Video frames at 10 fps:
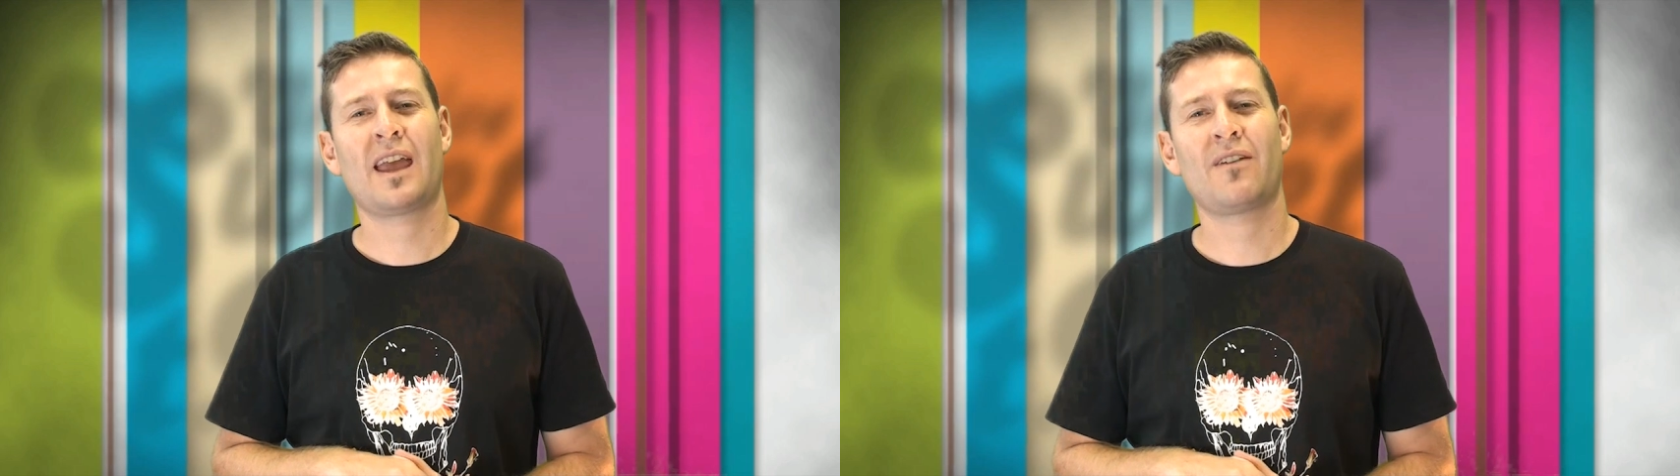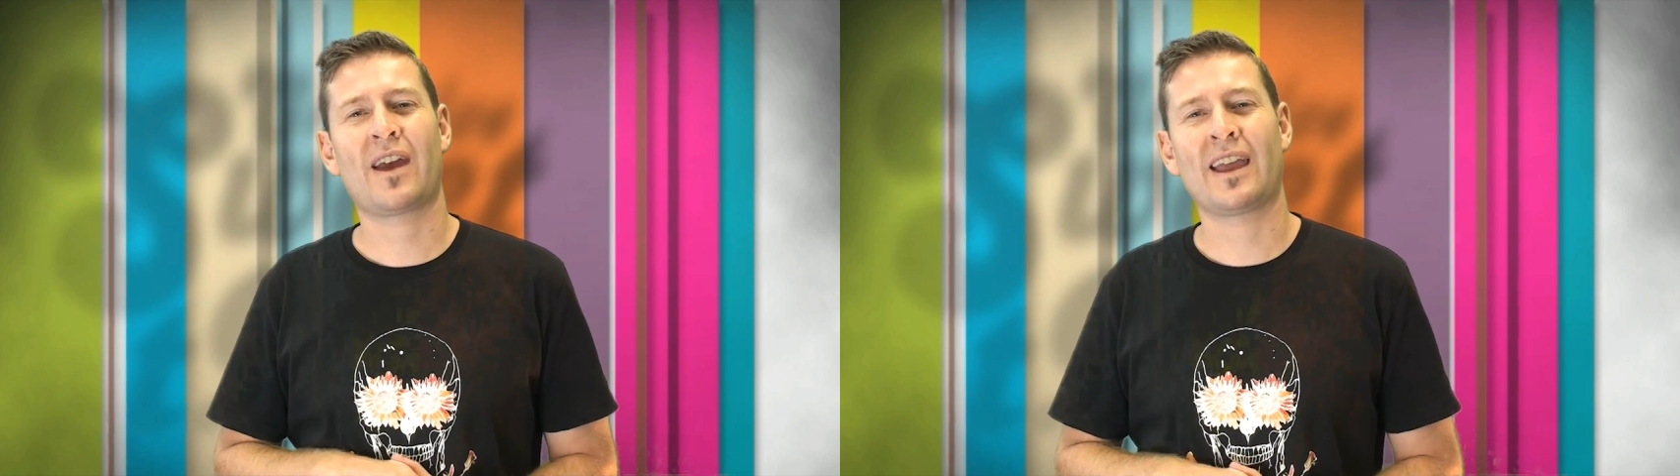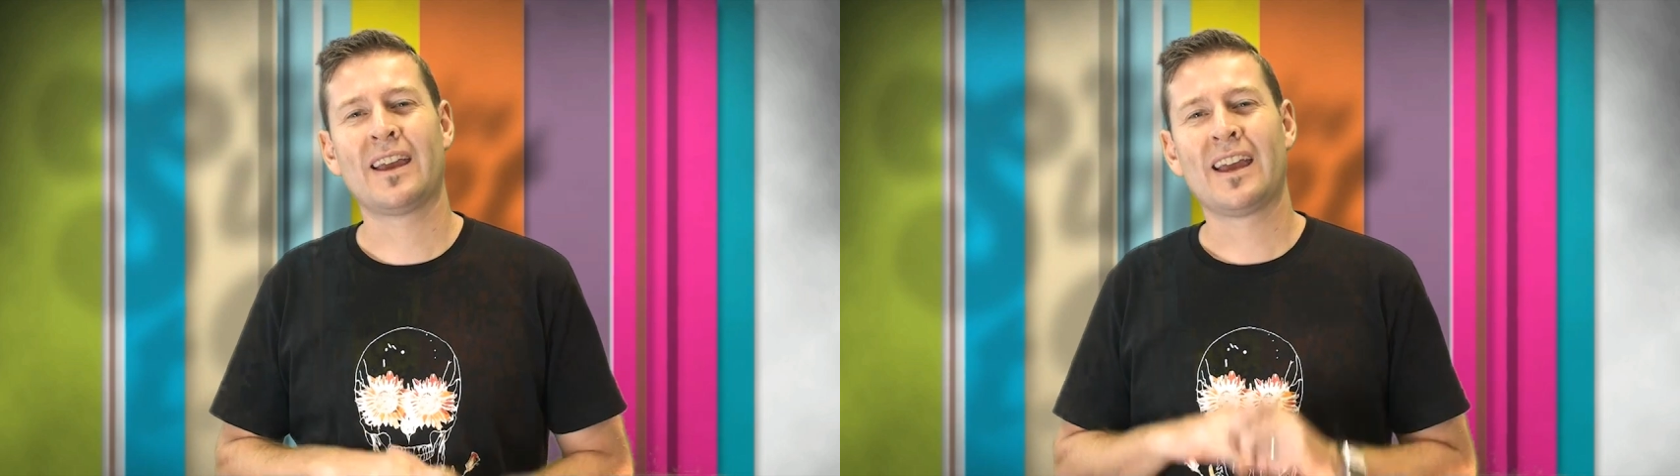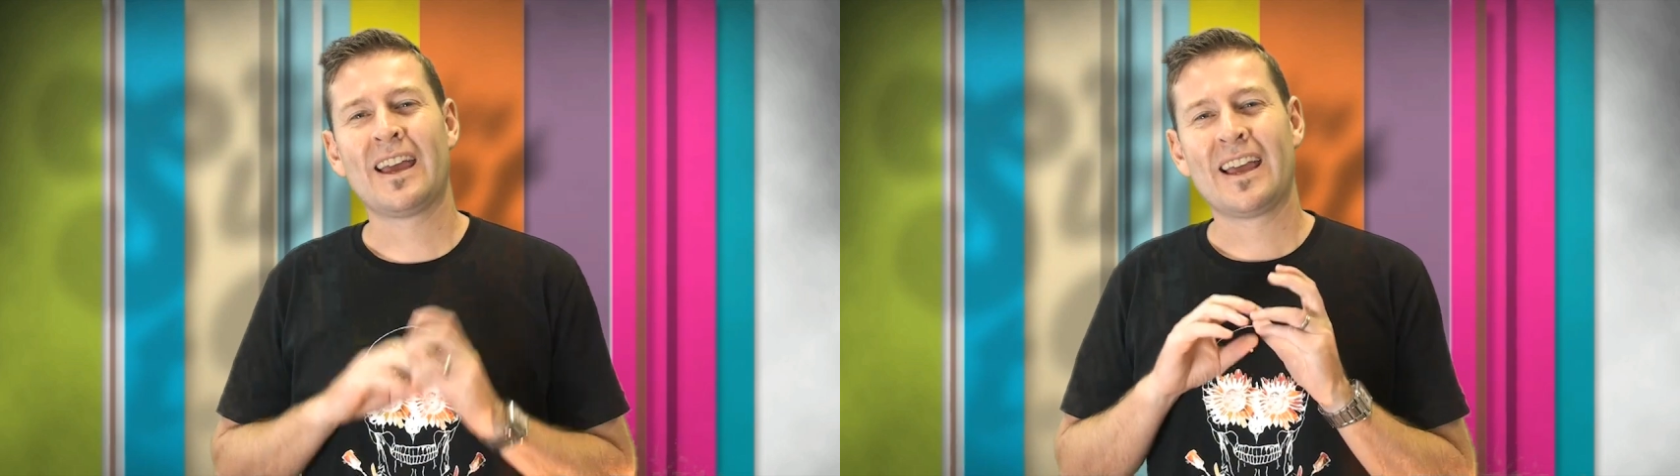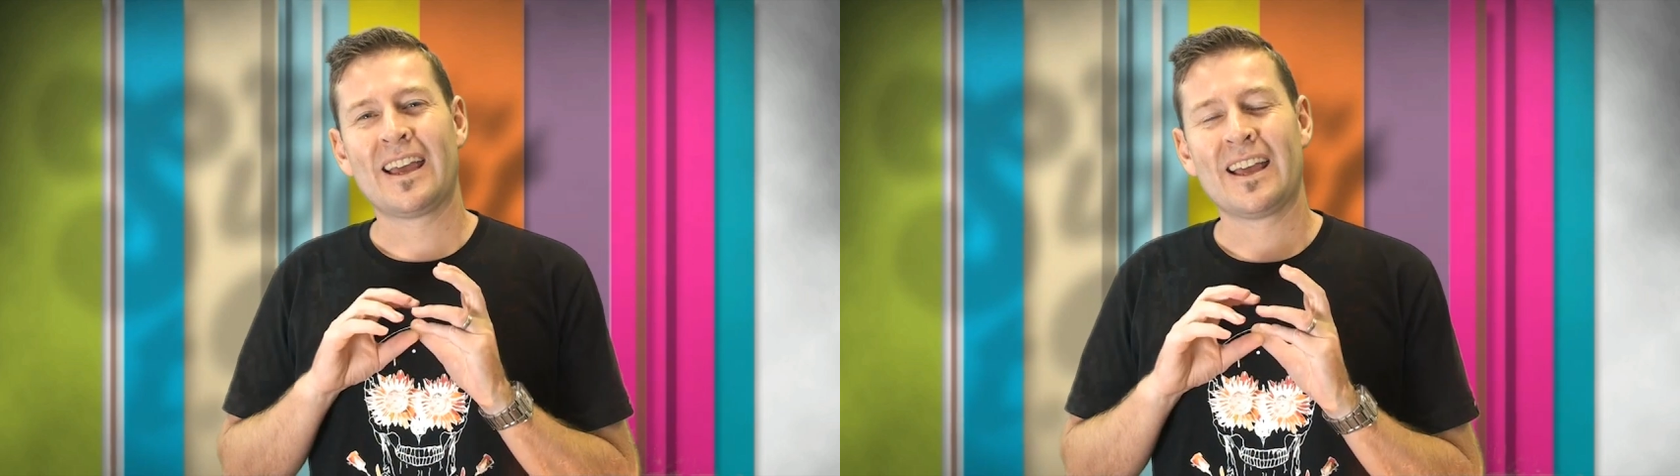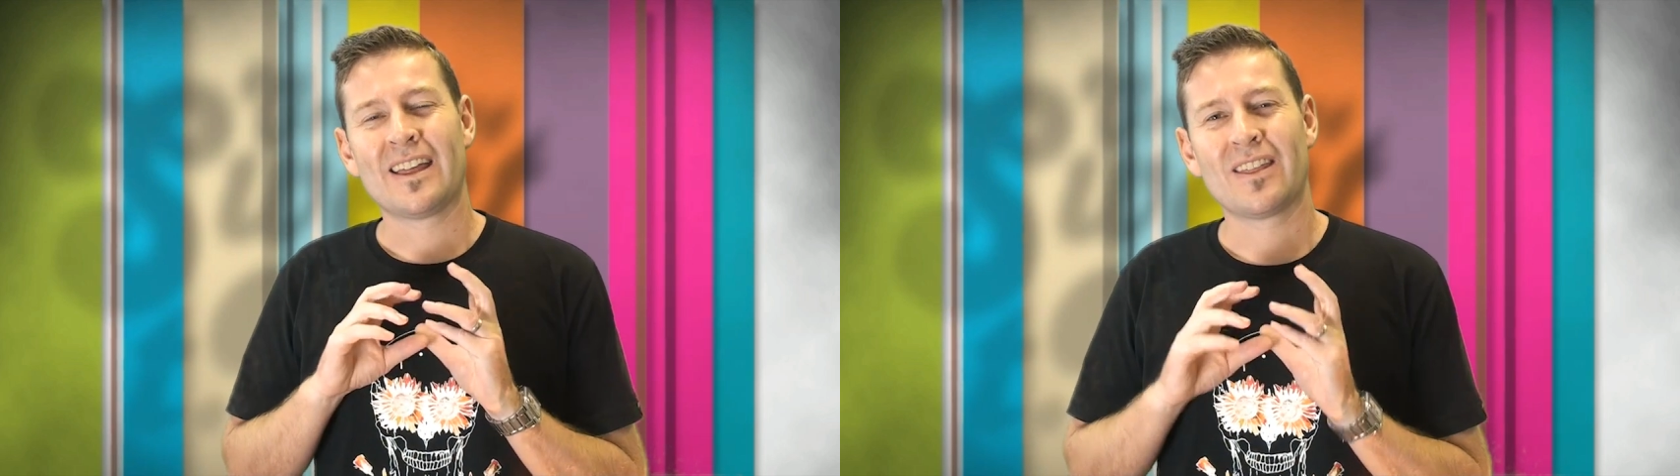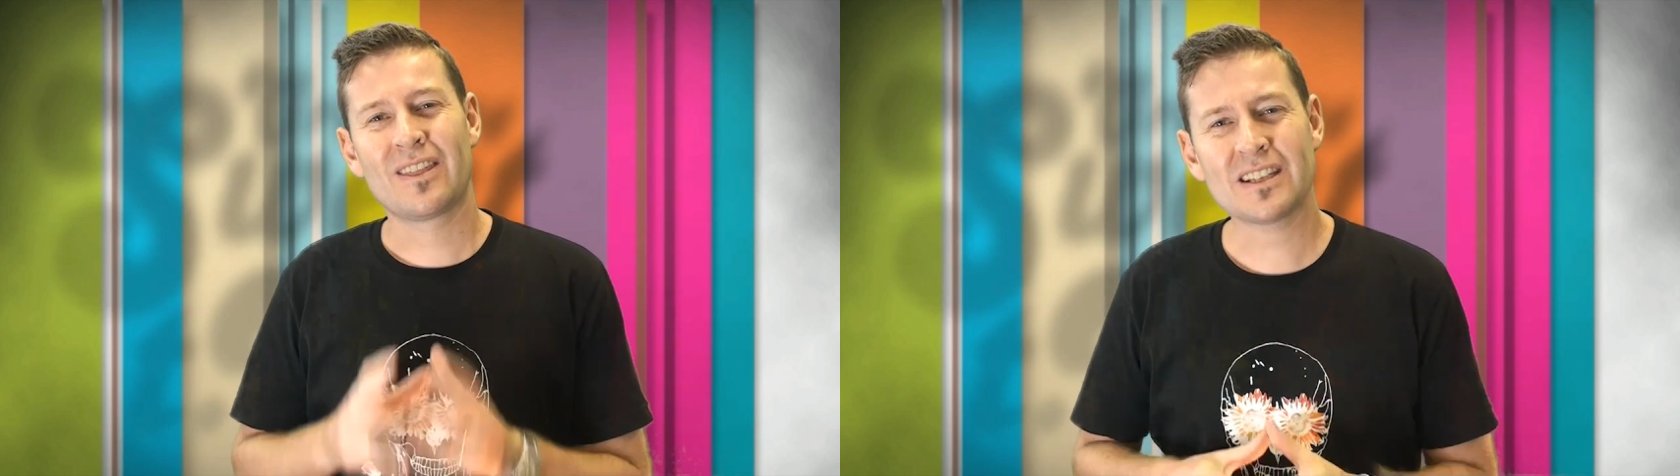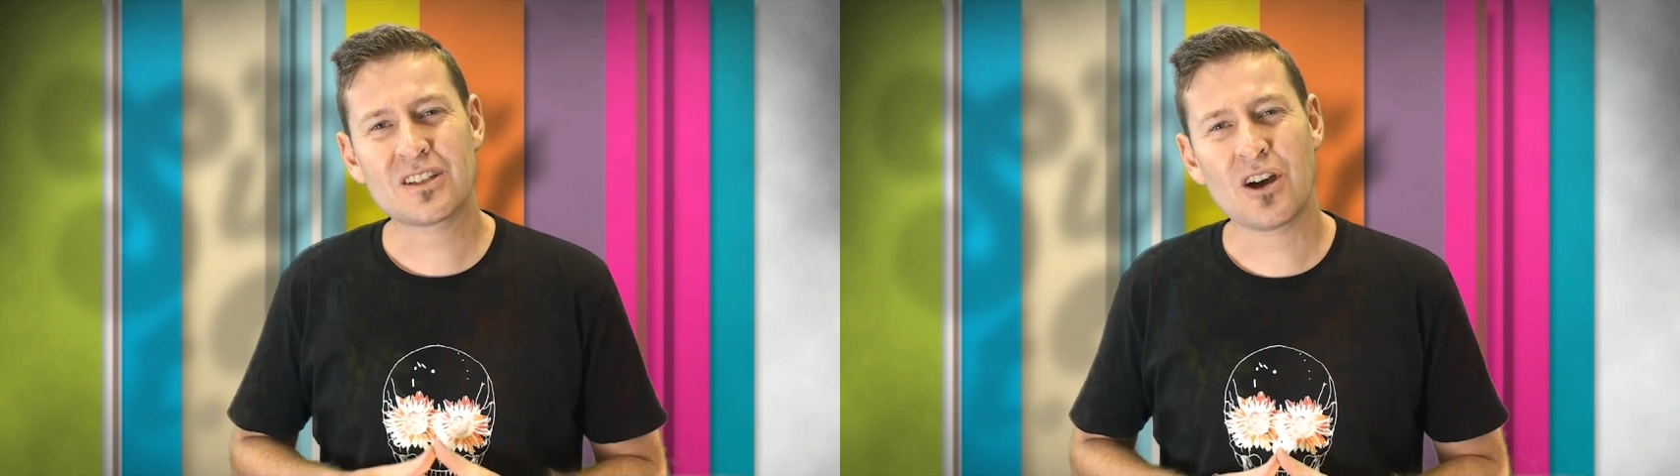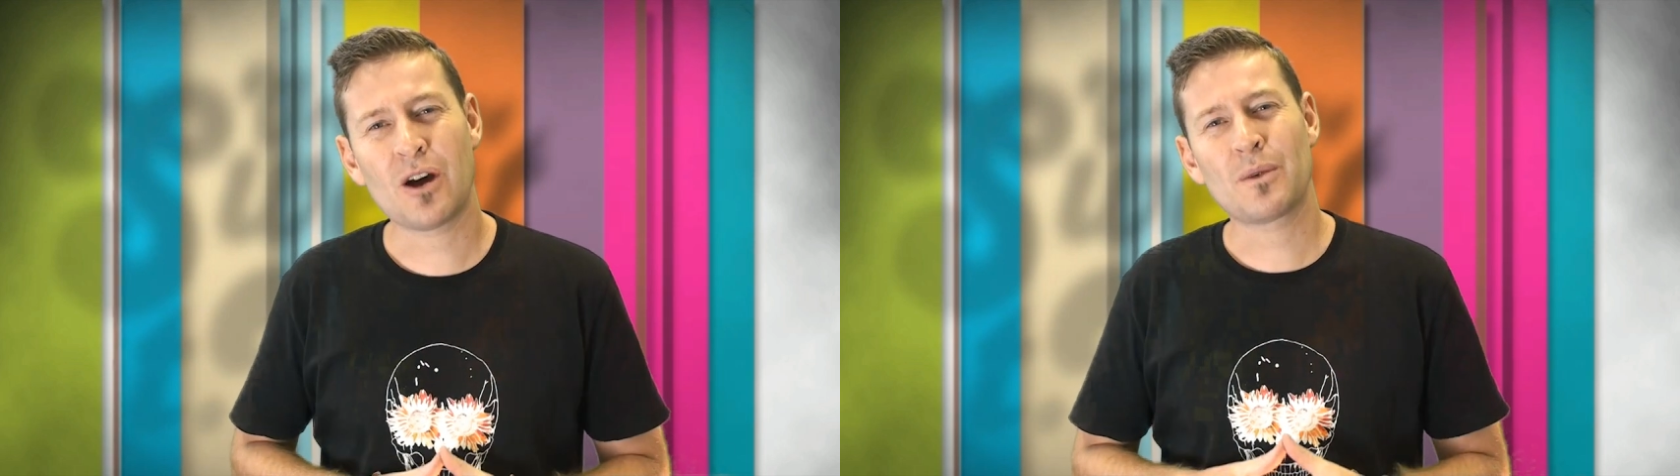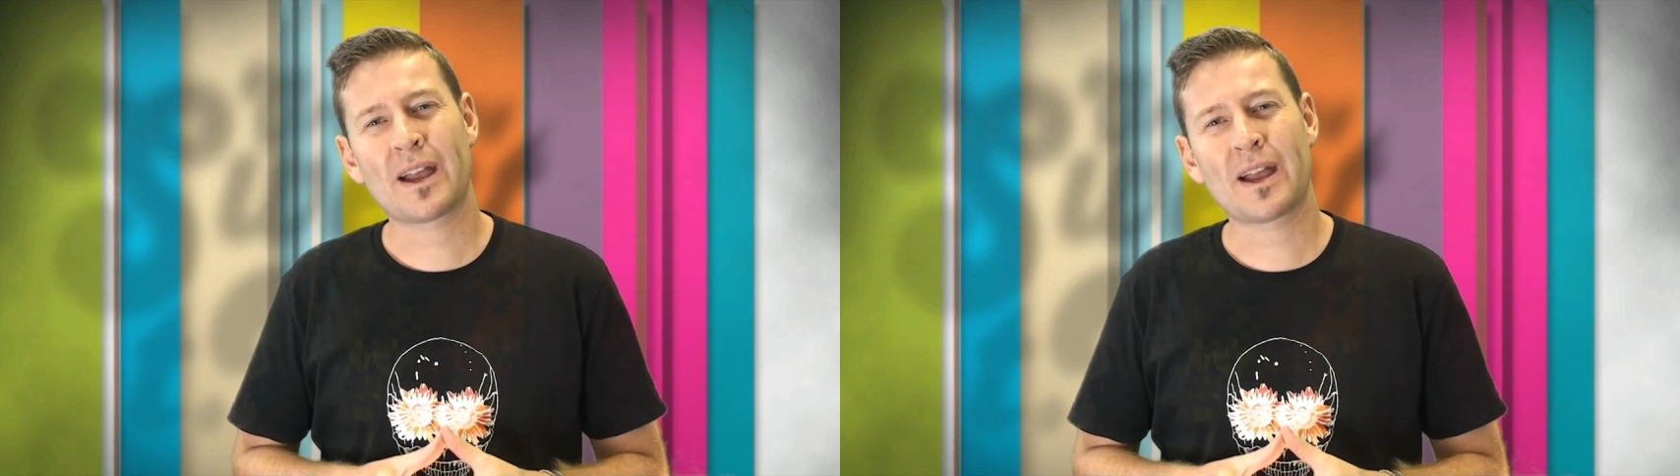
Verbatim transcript: TV. This time